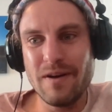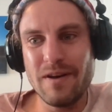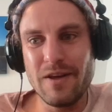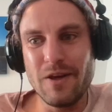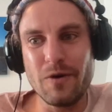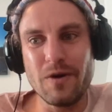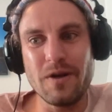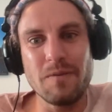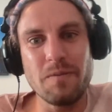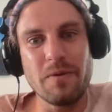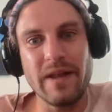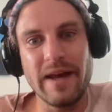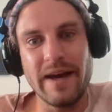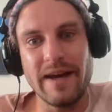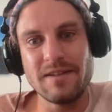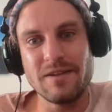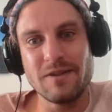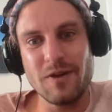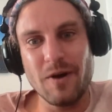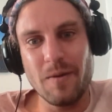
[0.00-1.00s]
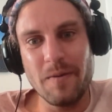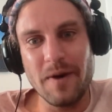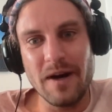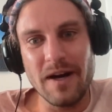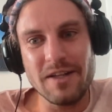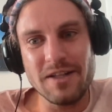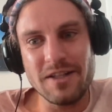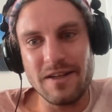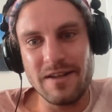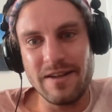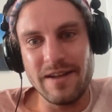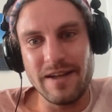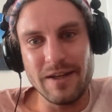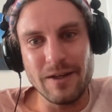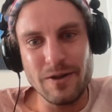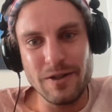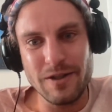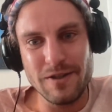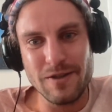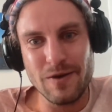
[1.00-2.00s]
you can plan so much and then
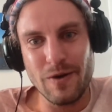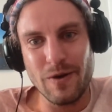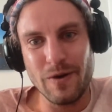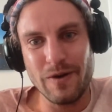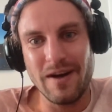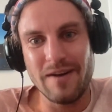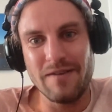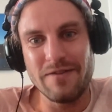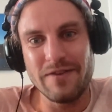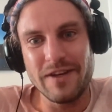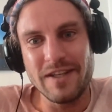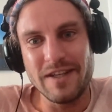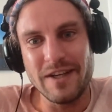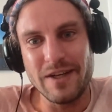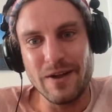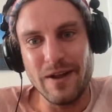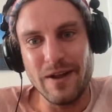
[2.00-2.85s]
you just hold on for dear